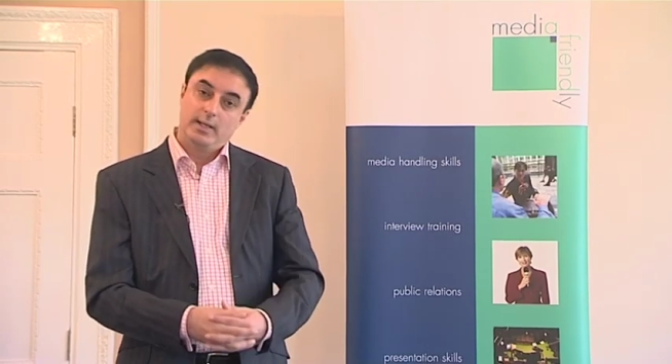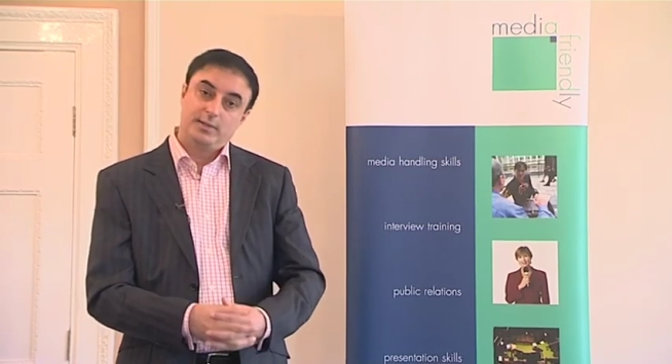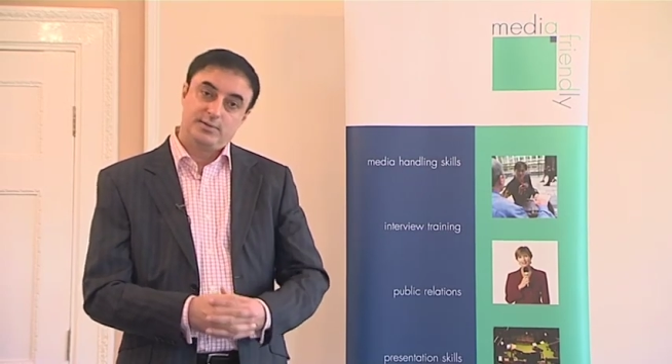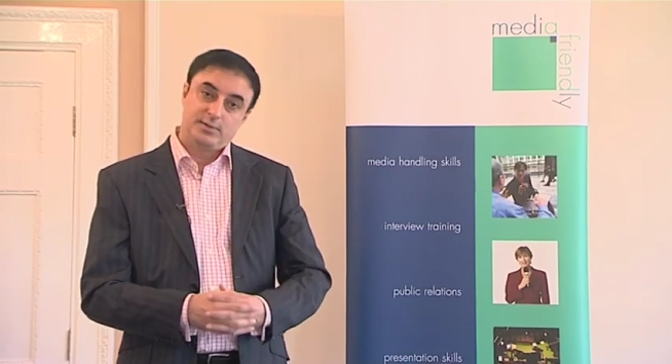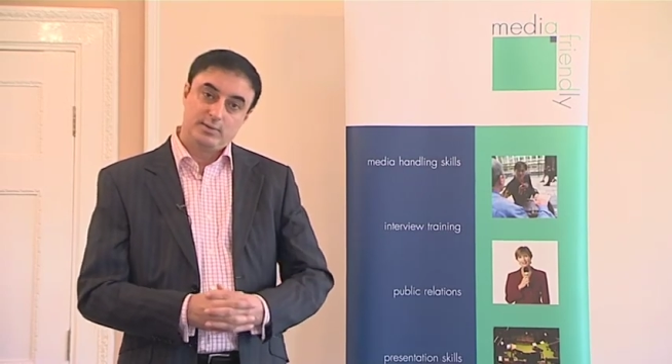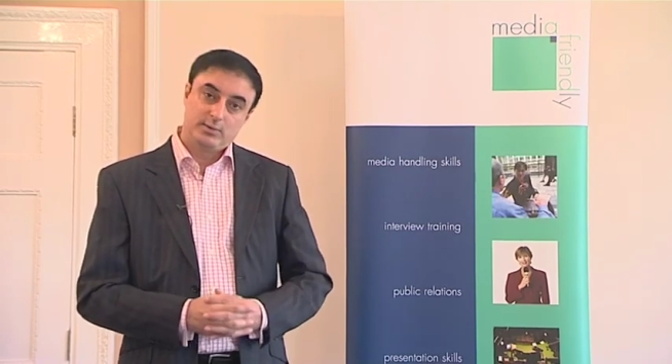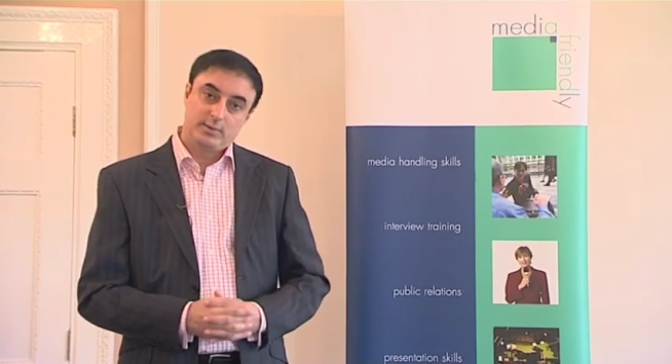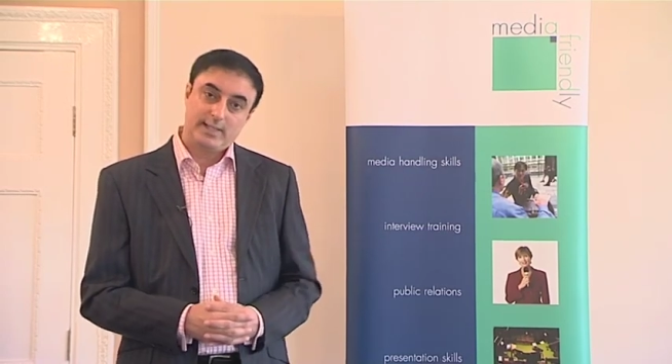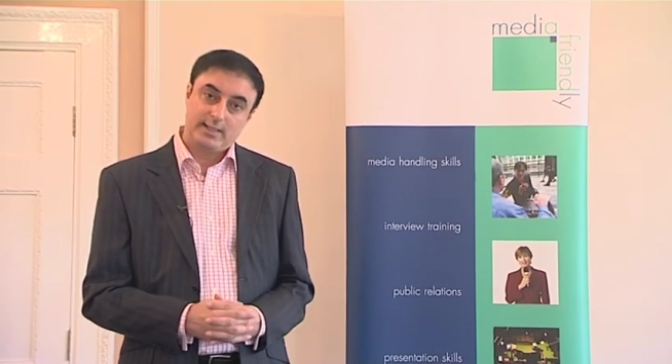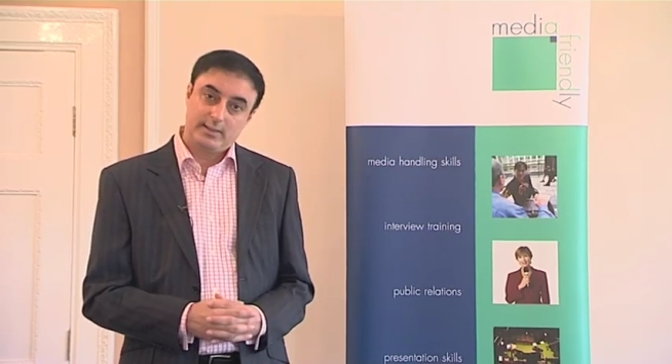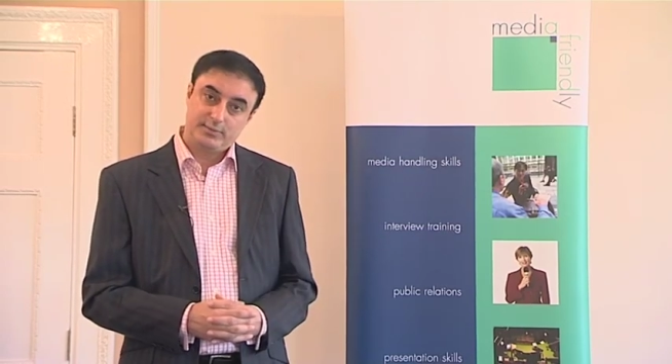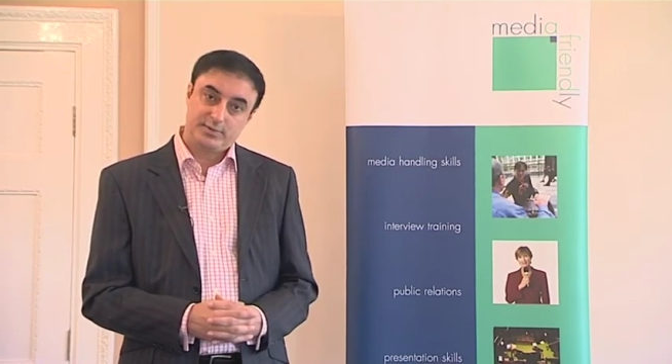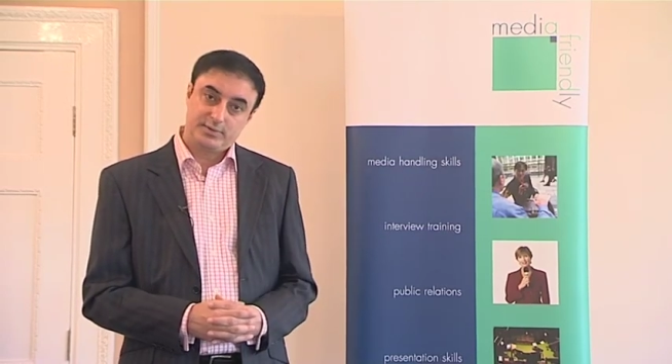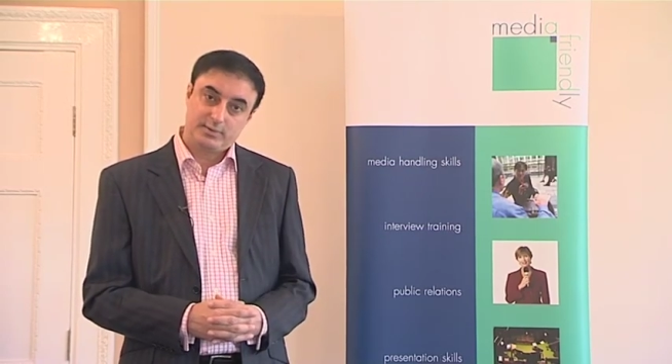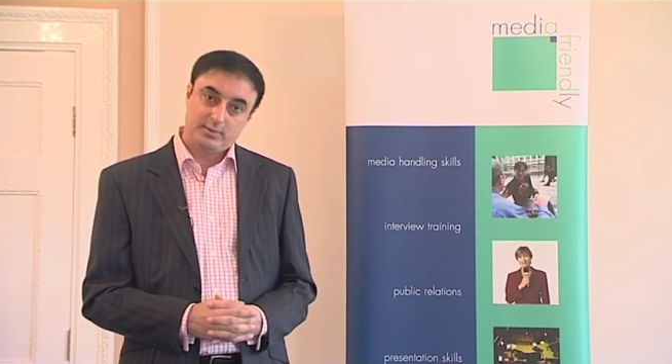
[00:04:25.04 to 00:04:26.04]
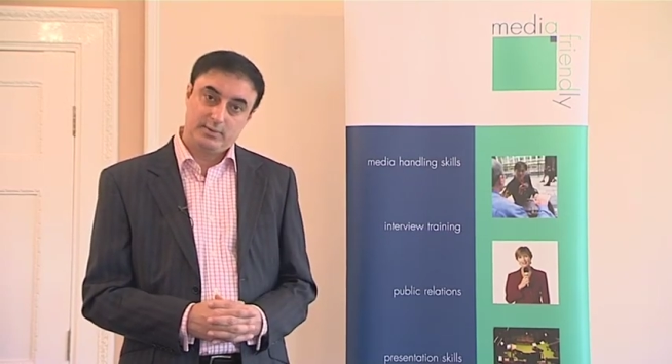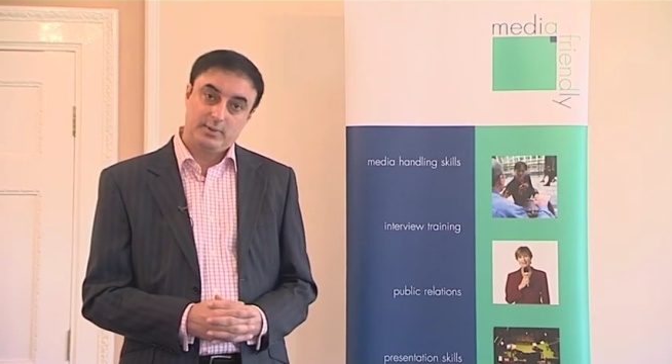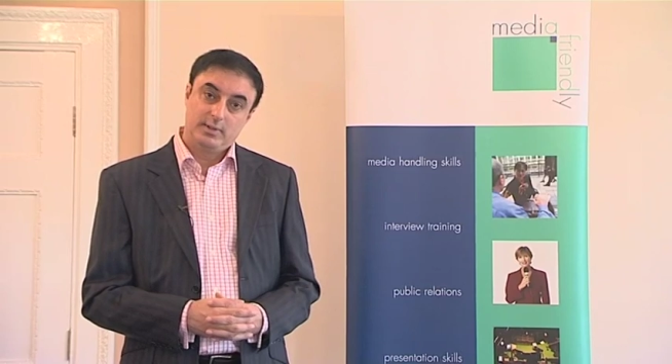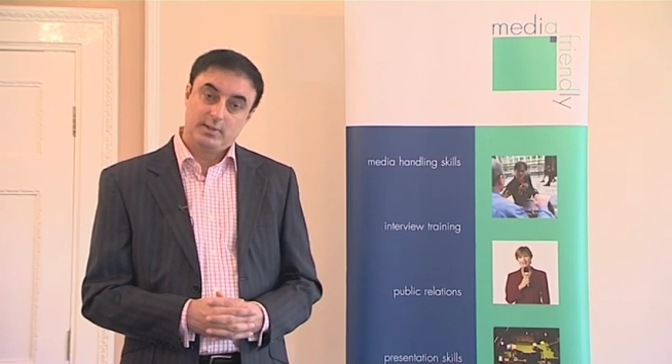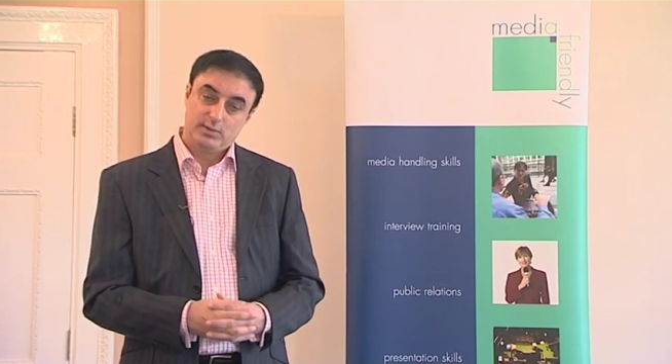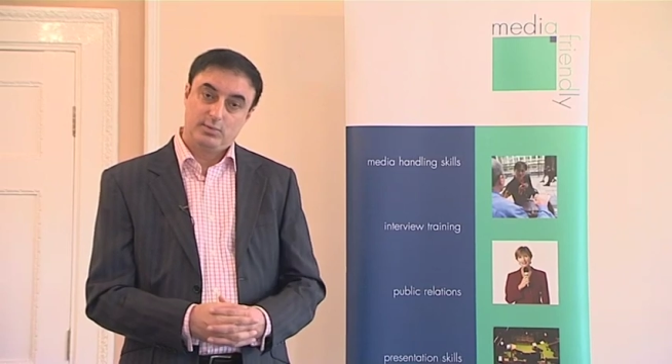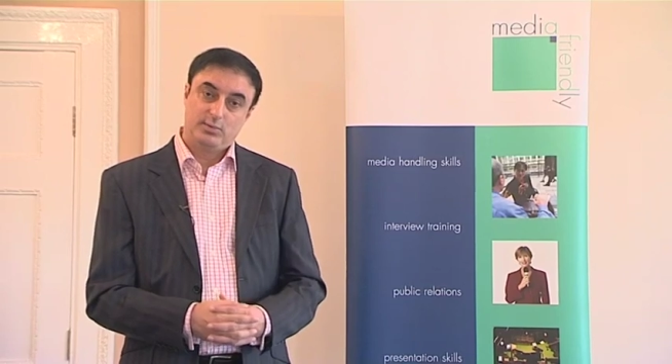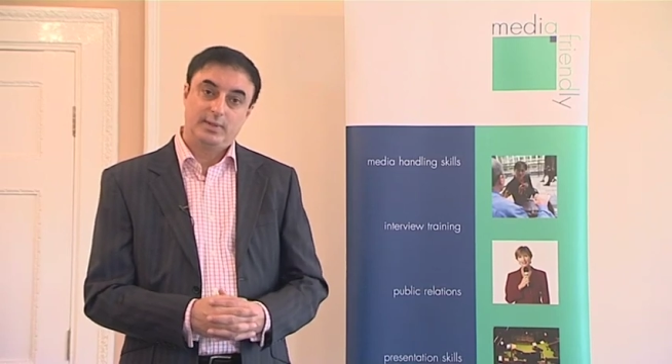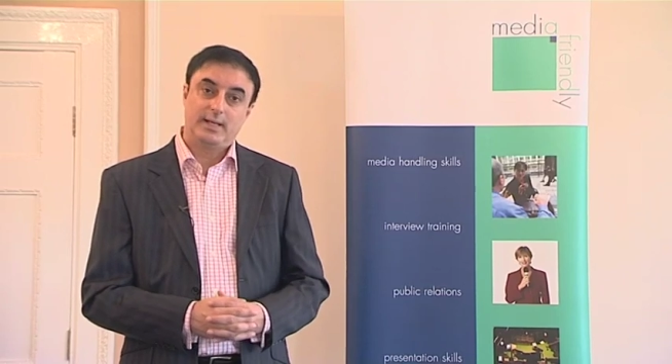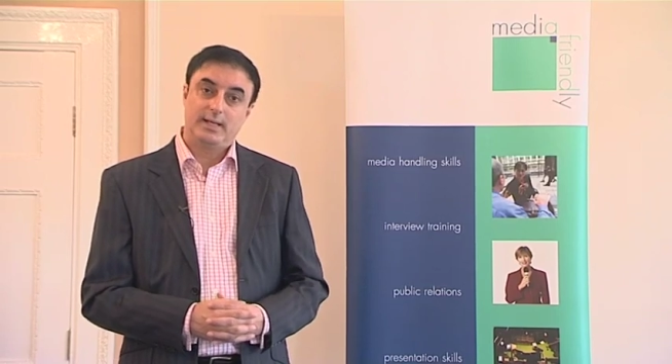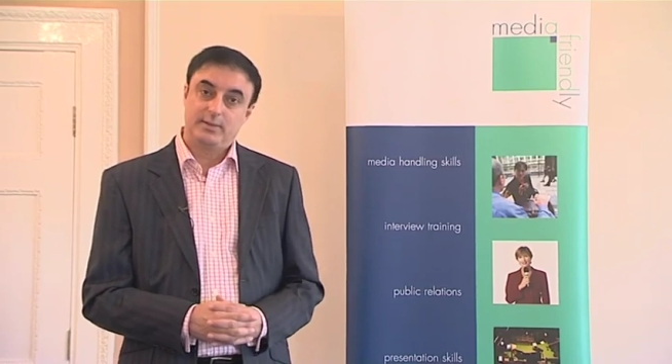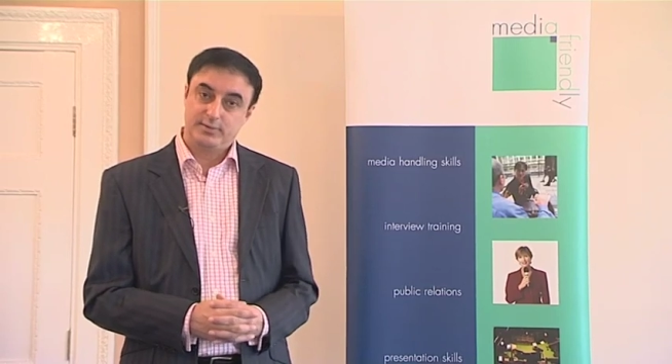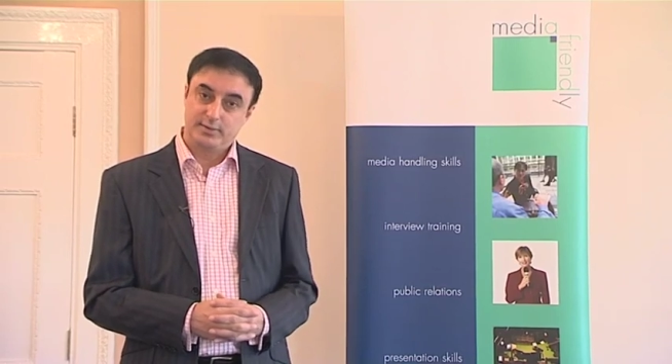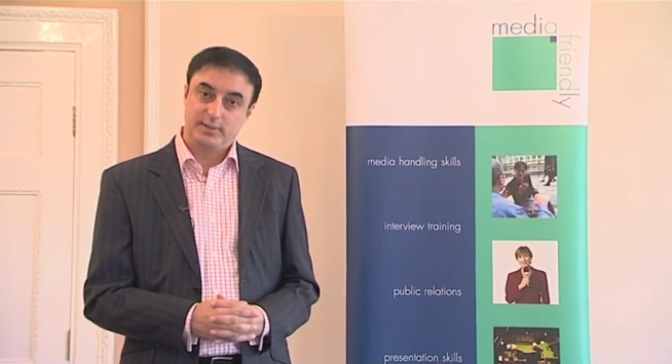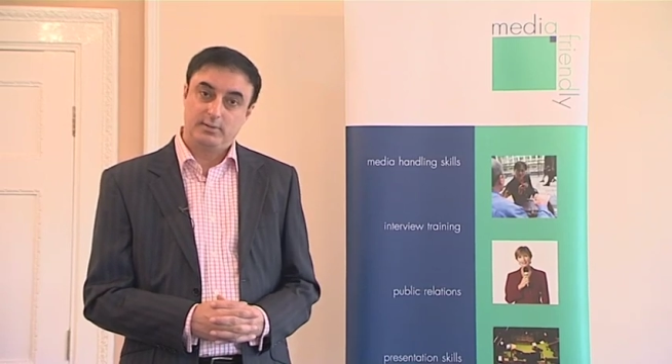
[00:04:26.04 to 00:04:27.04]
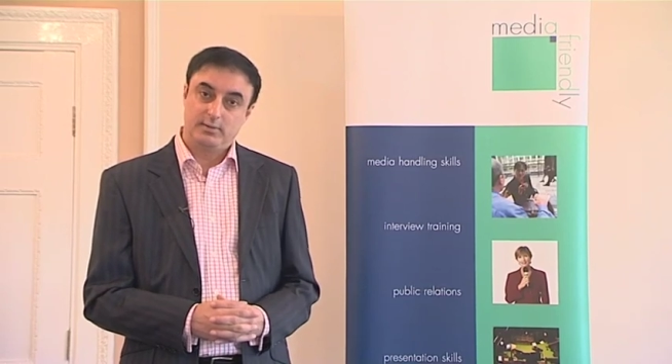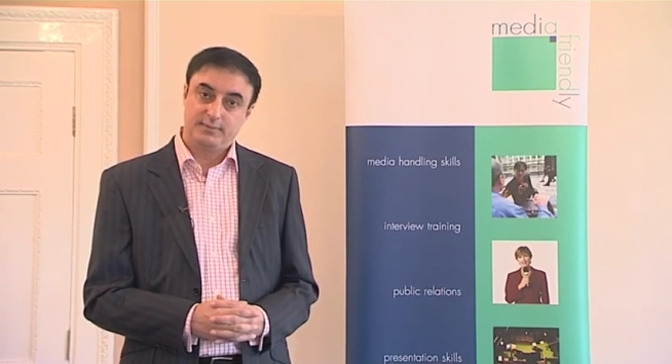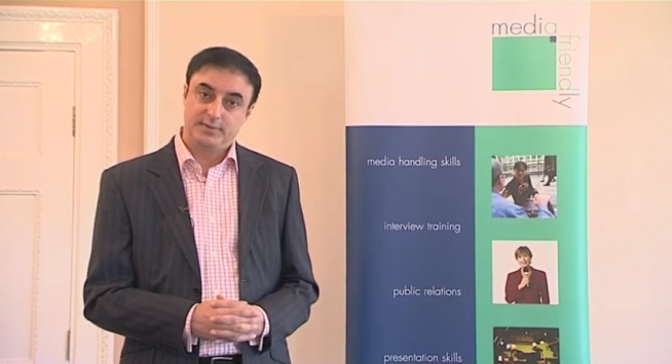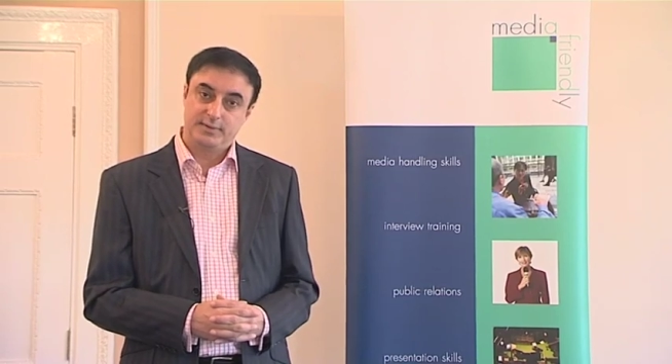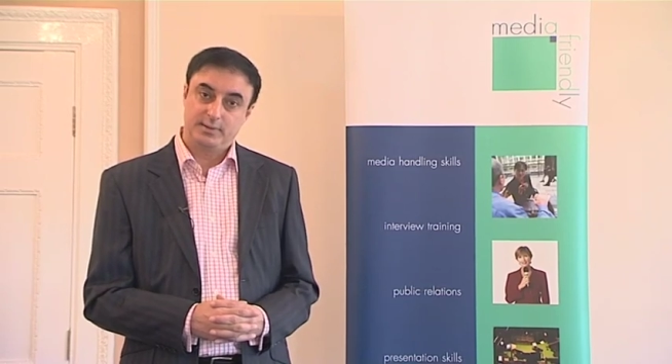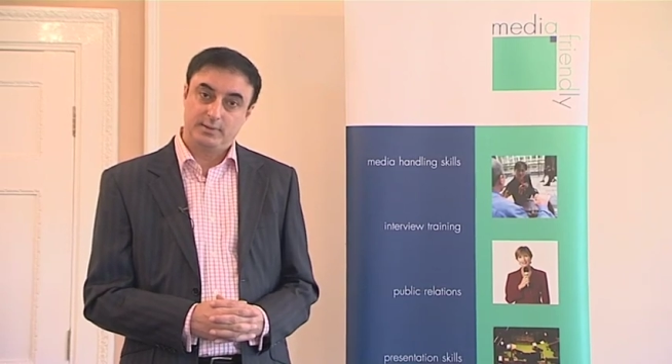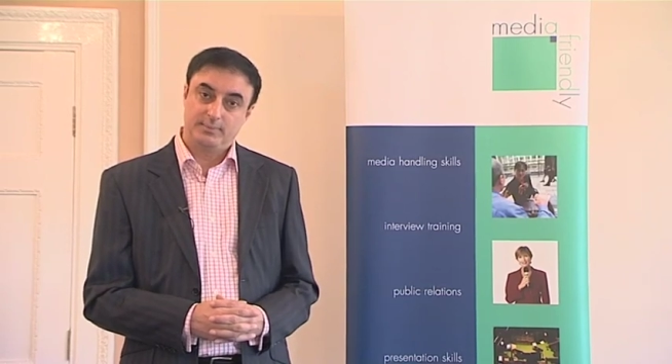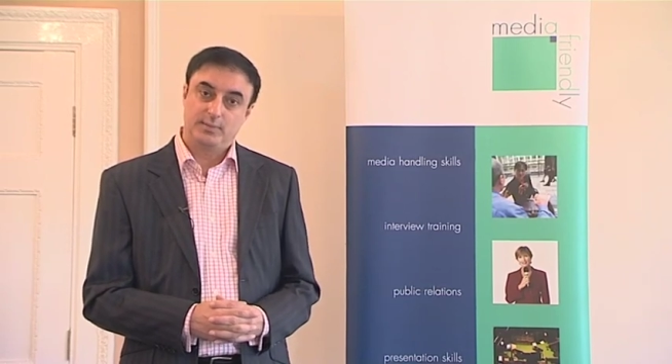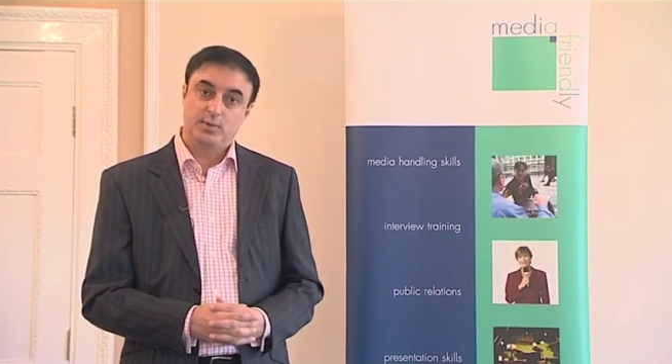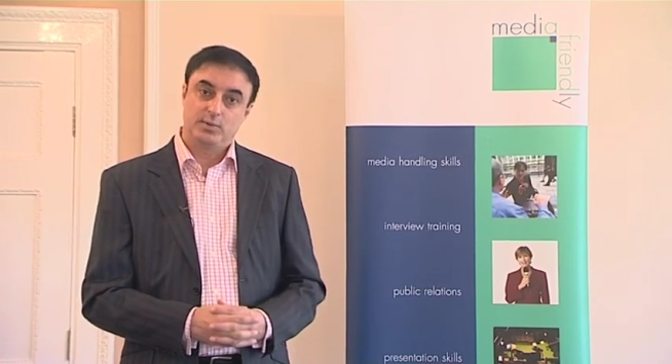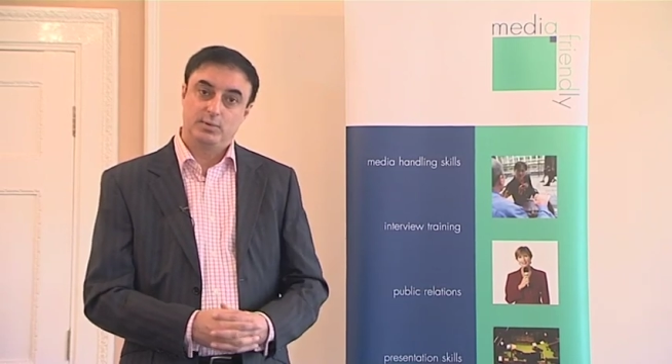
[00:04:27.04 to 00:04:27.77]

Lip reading: It's your council, you're the housing officer,